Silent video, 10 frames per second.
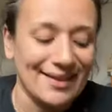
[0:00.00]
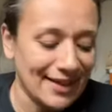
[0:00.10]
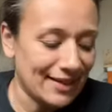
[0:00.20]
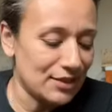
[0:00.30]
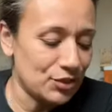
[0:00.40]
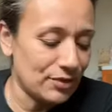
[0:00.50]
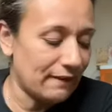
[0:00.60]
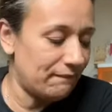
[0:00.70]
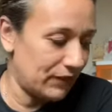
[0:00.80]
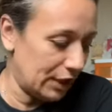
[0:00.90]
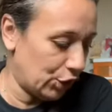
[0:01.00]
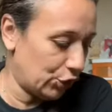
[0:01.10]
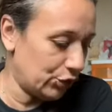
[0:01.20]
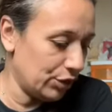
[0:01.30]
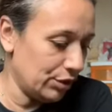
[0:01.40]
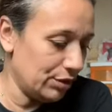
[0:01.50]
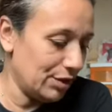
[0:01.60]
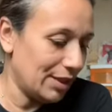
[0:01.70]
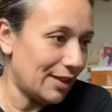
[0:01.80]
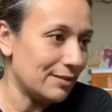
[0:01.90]
and so I figured
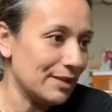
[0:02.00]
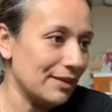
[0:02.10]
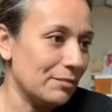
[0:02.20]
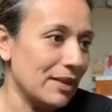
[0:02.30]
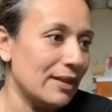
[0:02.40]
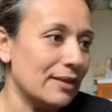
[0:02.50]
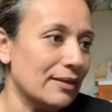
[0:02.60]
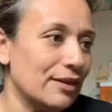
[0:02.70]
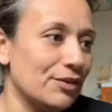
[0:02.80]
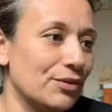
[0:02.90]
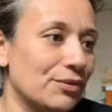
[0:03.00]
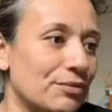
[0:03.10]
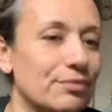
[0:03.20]
I'm gonna make, you know,